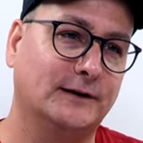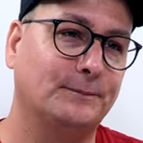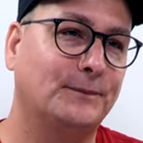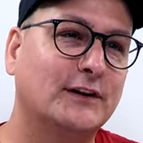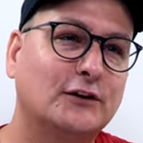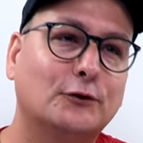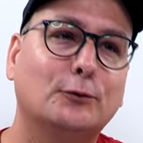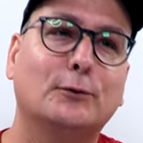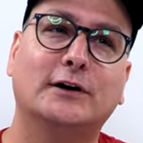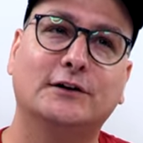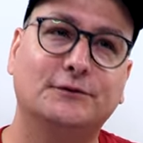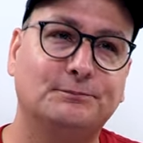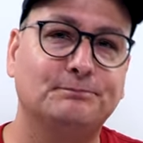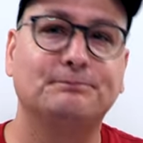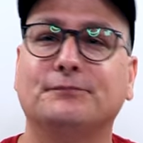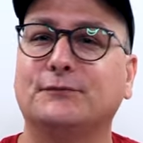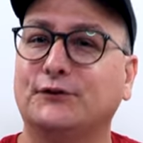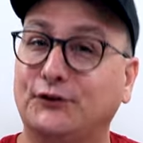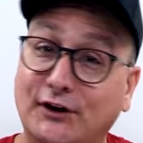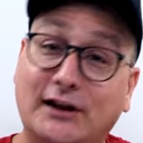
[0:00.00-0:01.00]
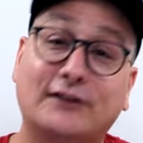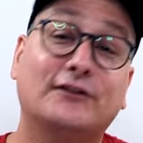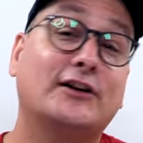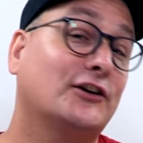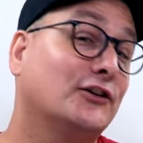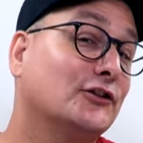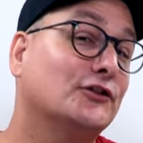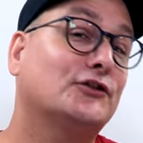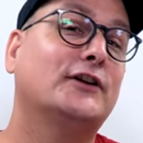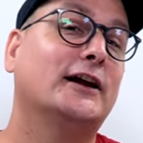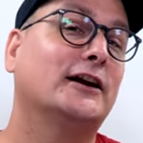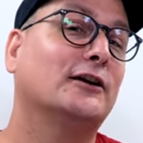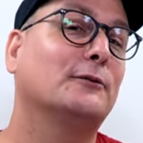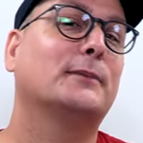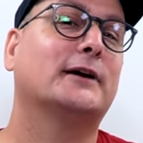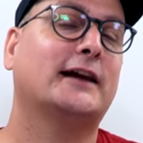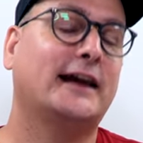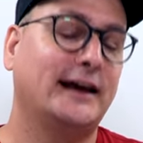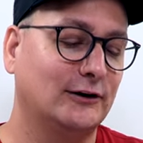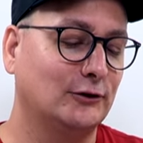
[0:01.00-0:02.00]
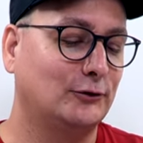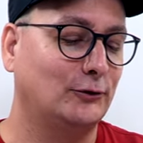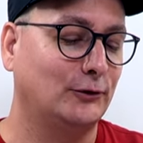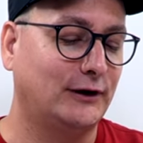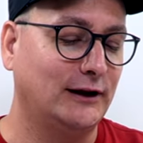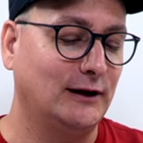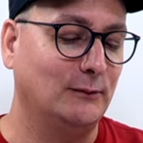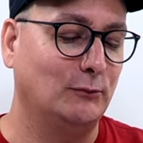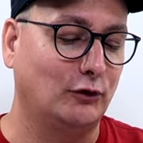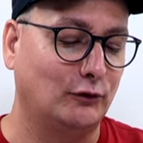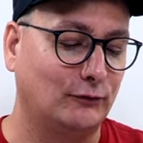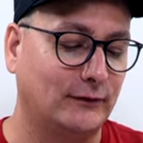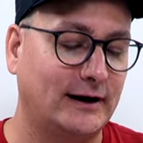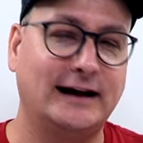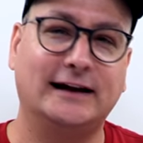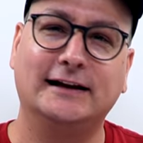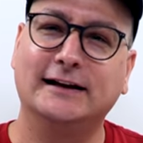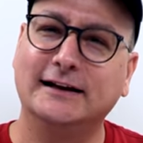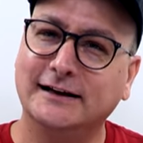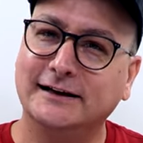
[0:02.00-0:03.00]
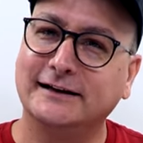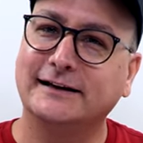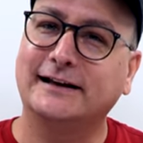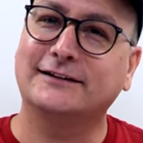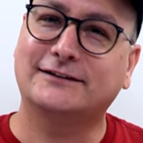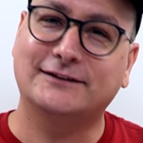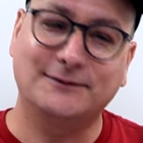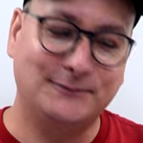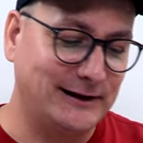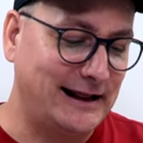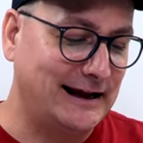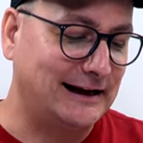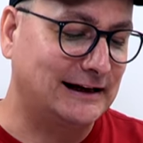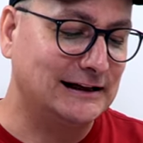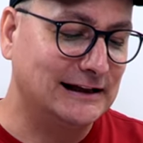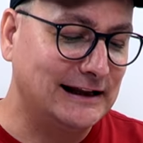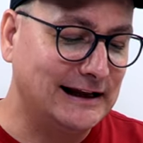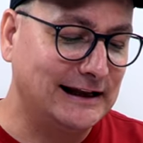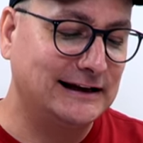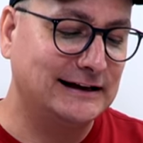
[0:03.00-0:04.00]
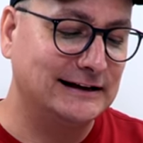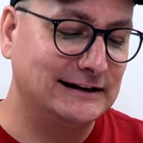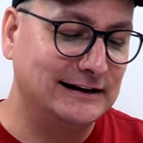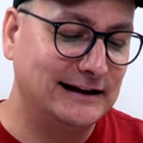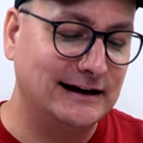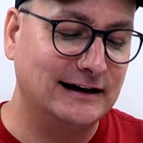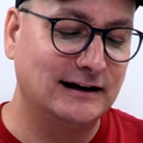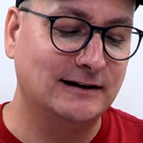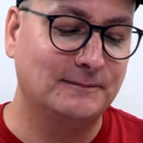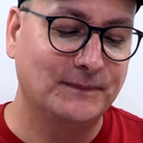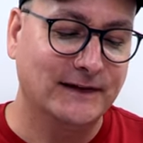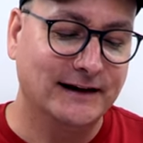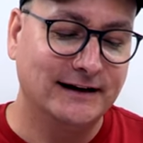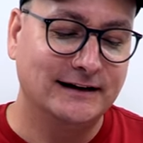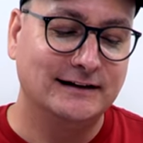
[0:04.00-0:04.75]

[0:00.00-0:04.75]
This one sounds like your standard mechanical keyboard, right? Get some of that clank in there.